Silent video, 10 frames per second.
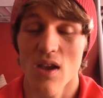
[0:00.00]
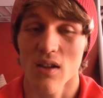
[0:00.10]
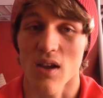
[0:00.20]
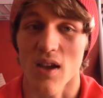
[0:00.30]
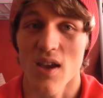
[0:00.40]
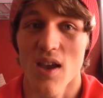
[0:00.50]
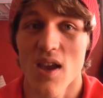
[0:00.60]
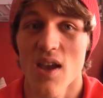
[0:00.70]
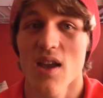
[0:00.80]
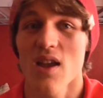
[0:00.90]
Like,
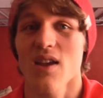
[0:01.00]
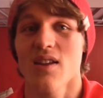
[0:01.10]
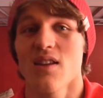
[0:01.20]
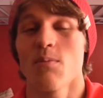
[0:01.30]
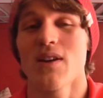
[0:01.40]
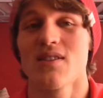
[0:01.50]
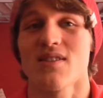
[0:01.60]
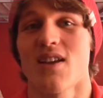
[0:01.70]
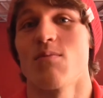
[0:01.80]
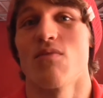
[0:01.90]
they made a
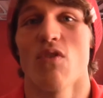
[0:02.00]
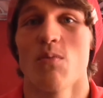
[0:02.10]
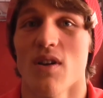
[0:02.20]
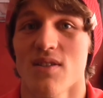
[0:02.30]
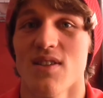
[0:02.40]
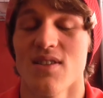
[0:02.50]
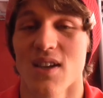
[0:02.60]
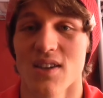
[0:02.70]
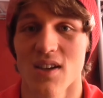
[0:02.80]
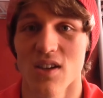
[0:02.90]
statement, Rob Garcia
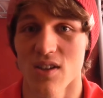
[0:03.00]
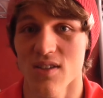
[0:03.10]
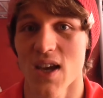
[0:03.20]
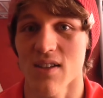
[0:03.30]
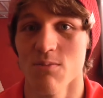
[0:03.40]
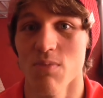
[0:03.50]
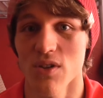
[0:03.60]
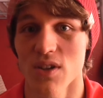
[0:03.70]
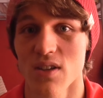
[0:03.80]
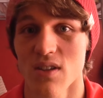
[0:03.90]
saying they're going to attack the
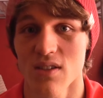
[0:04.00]
body.